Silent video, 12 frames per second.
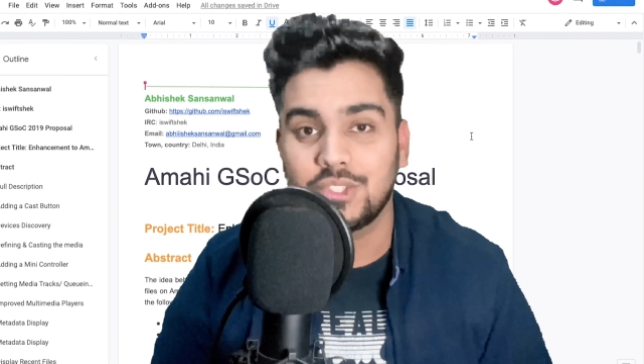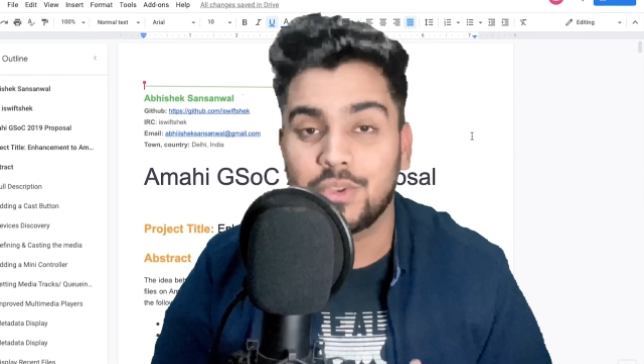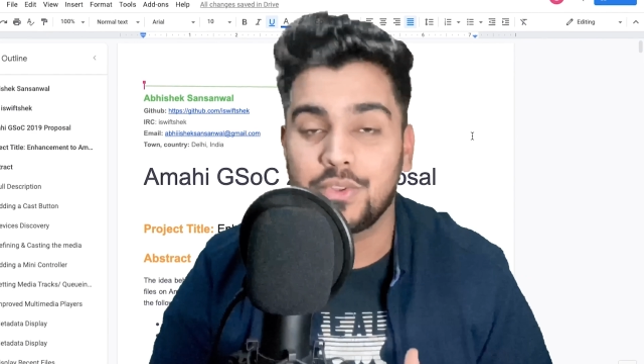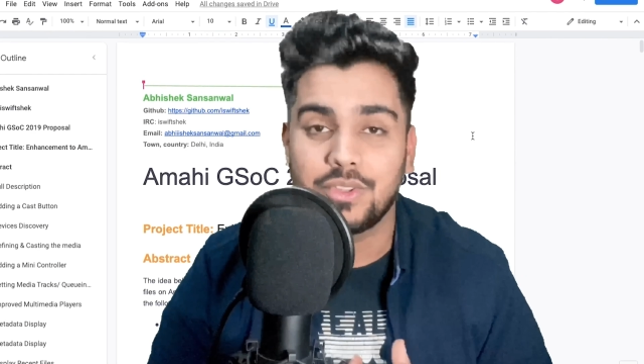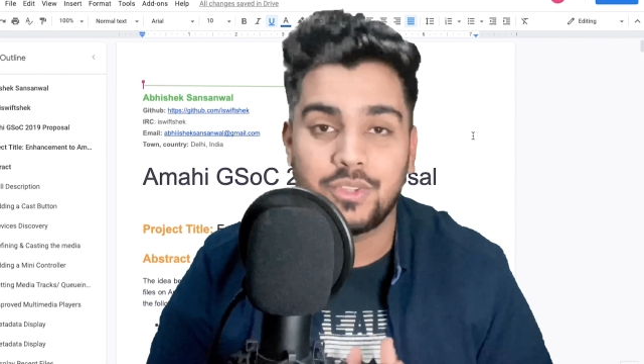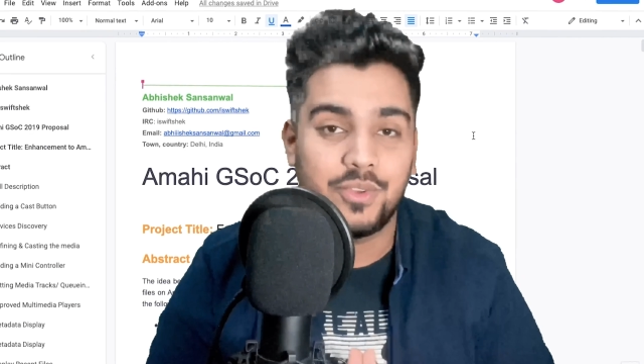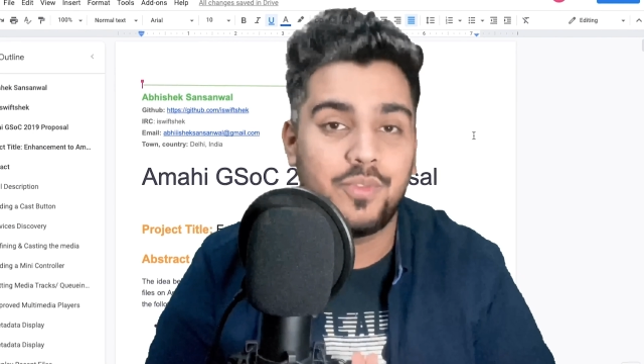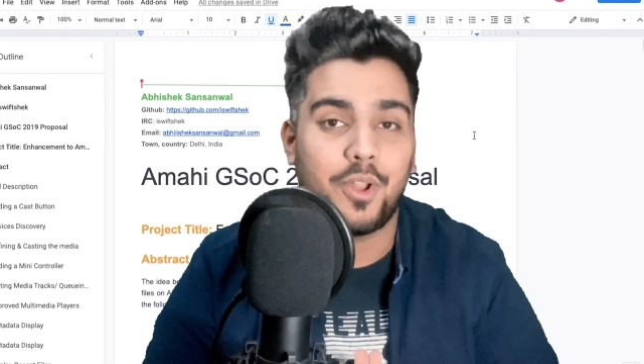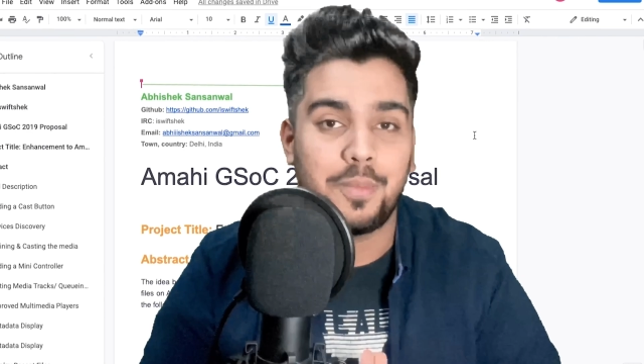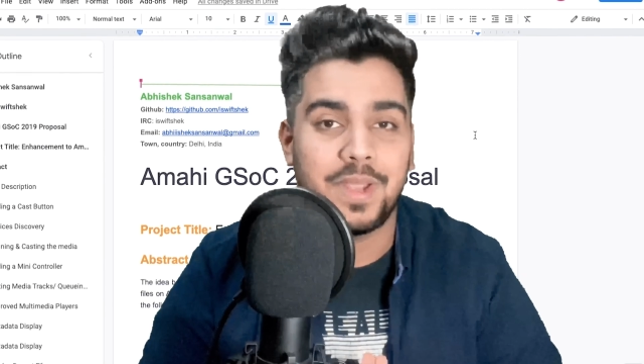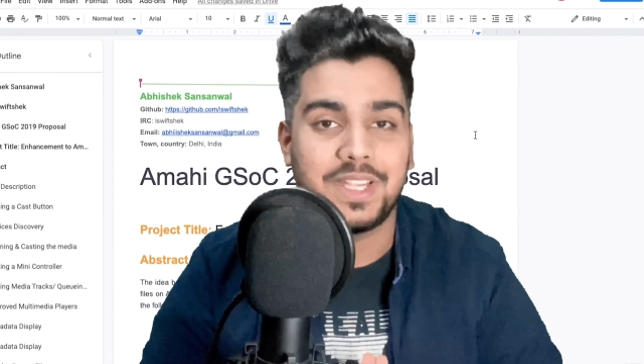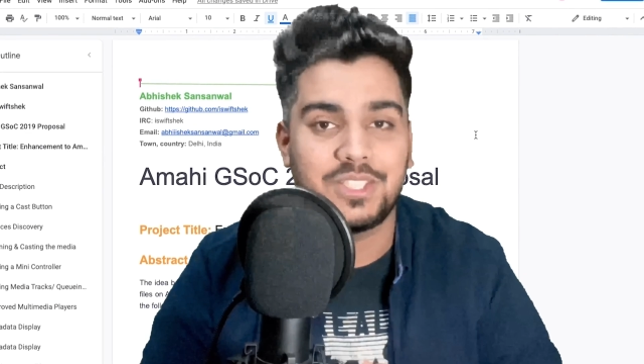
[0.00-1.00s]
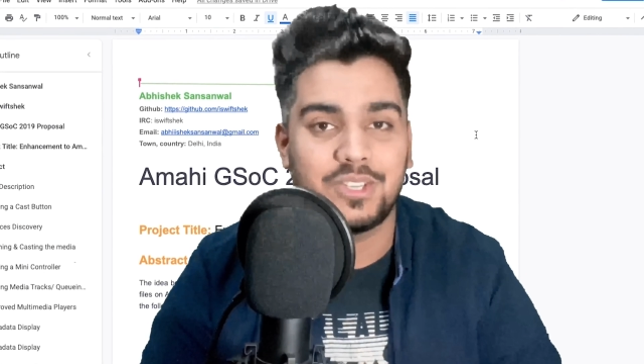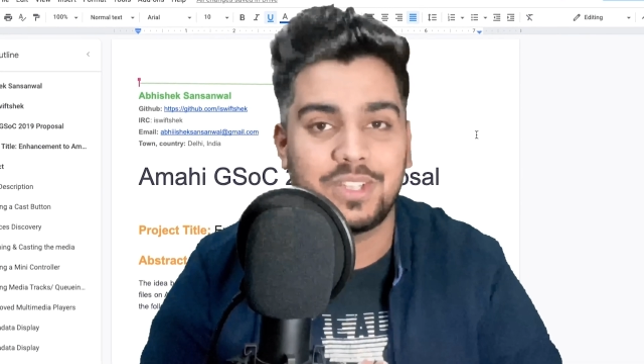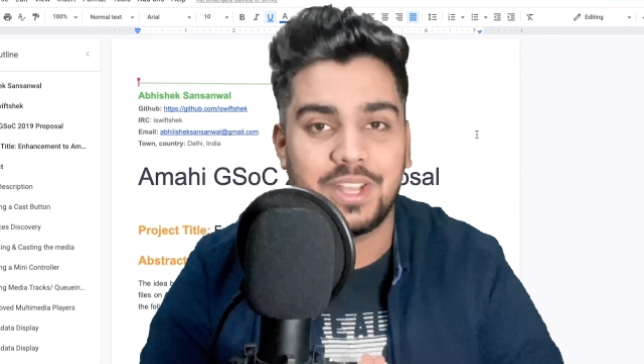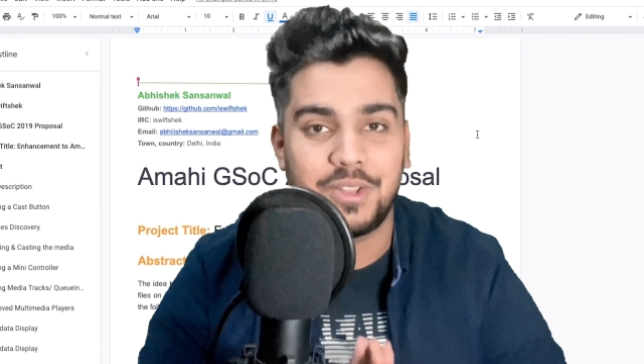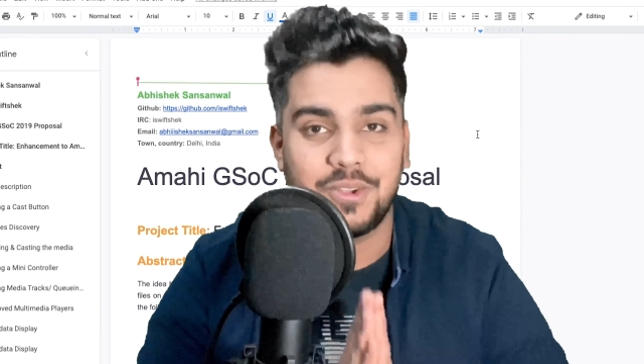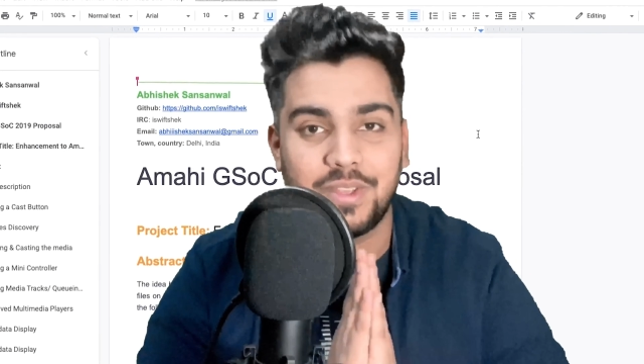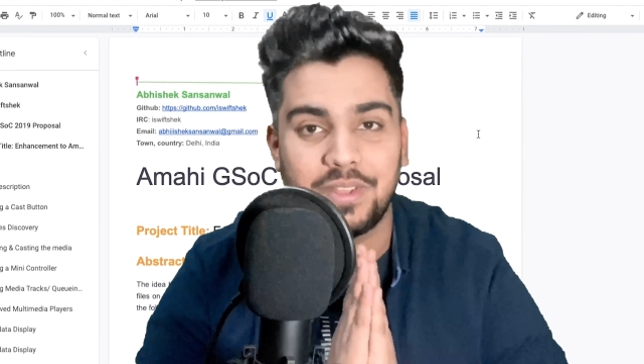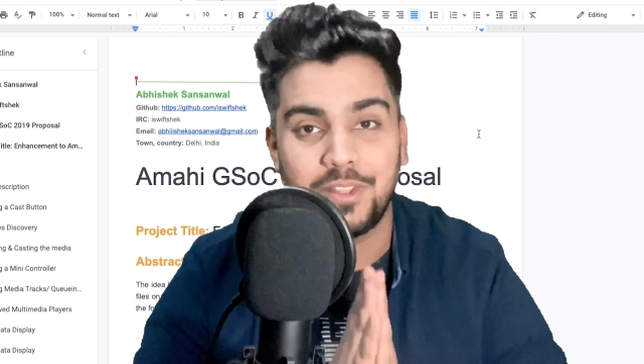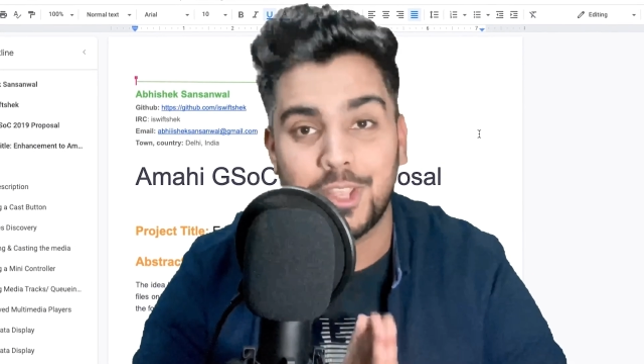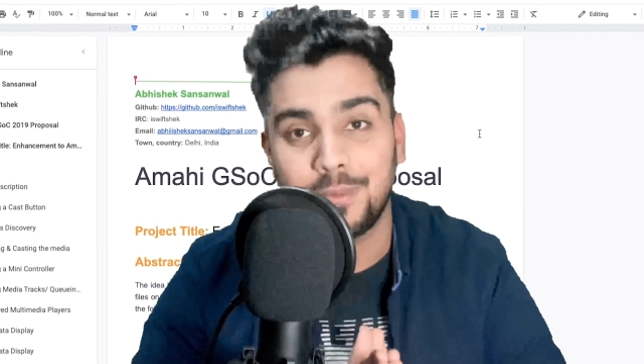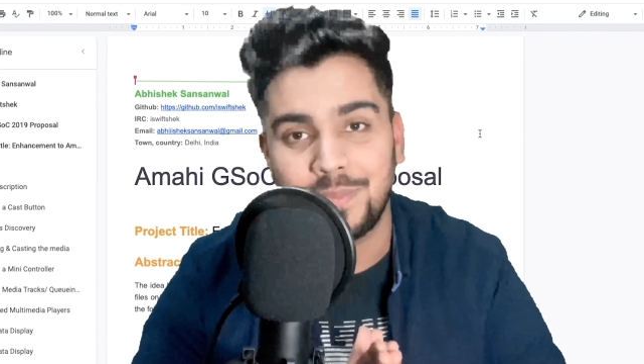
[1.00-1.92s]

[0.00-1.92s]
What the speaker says: so you'd want to make sure that you're giving your